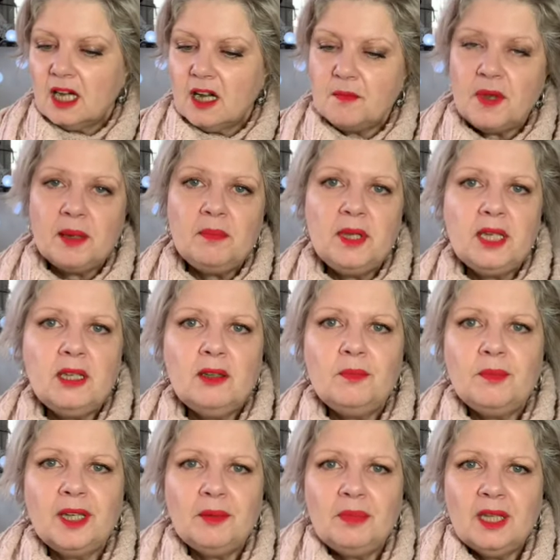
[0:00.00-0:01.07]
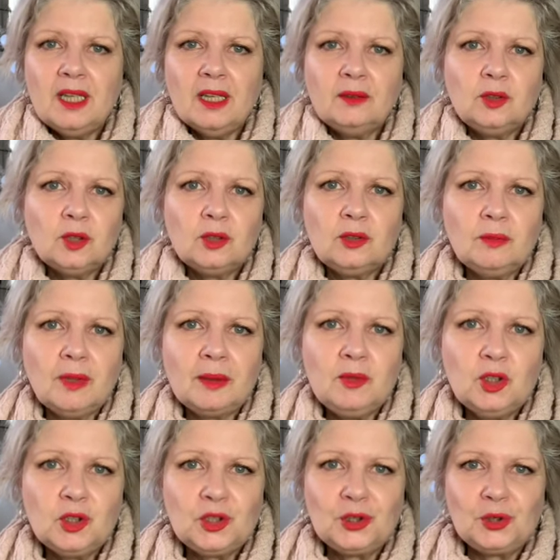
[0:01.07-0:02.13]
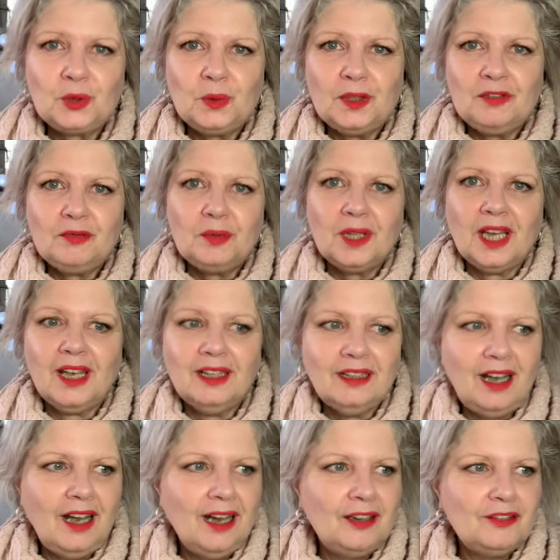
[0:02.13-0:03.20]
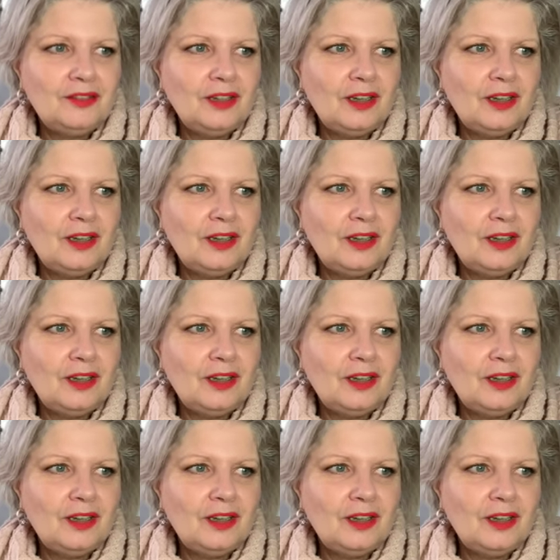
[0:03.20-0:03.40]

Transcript: maybe I'm not sure if we can have